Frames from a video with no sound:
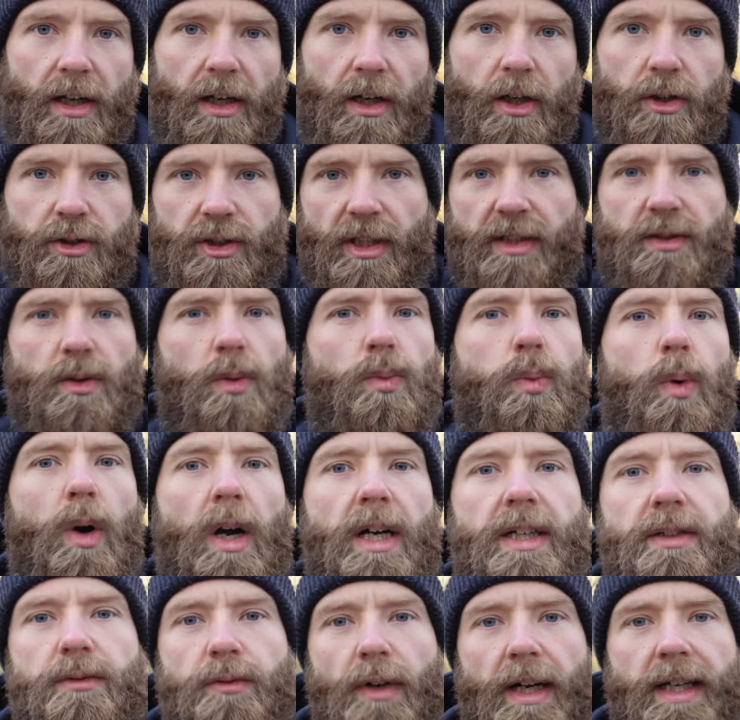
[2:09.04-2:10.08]
So that's a
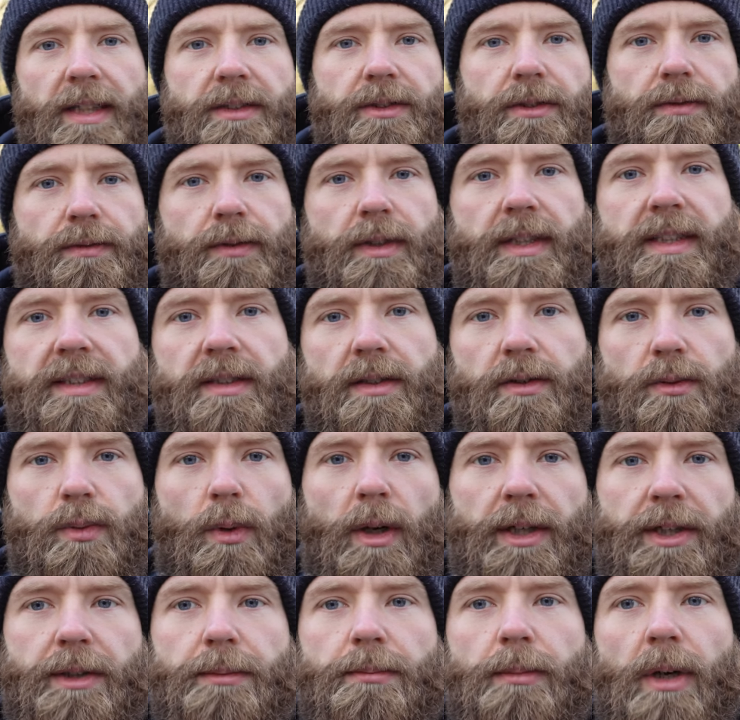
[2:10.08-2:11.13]
wide range of reasons
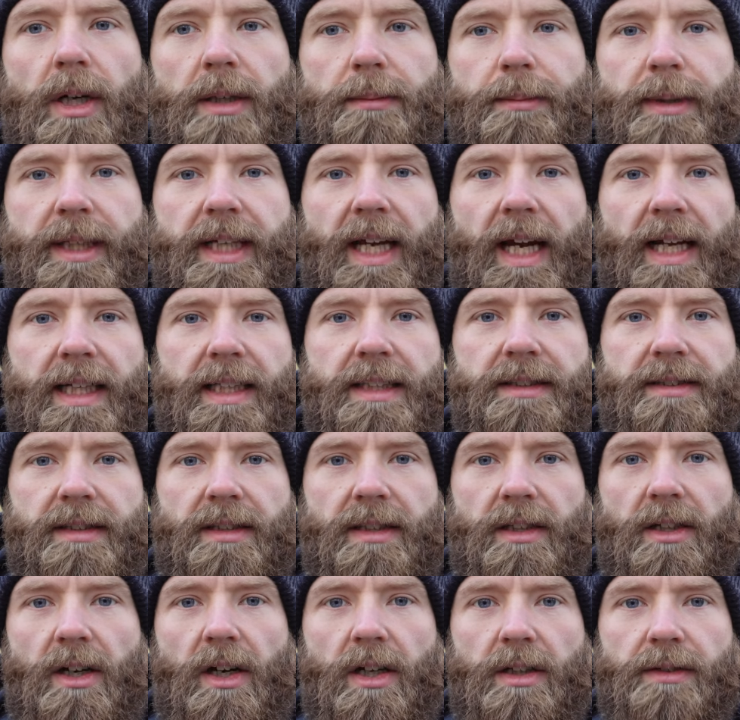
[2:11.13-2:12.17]
why you might be getting into
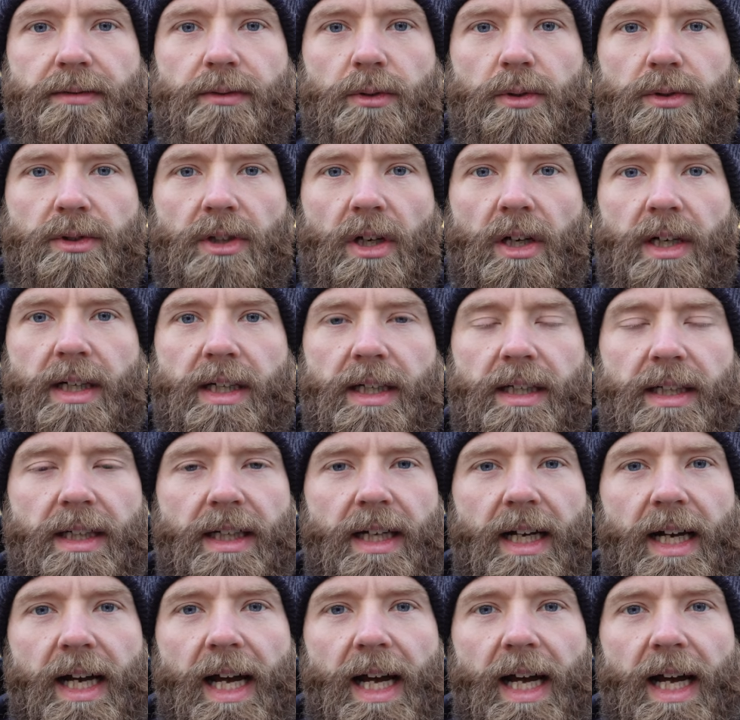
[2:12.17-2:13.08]
the carnivore diet.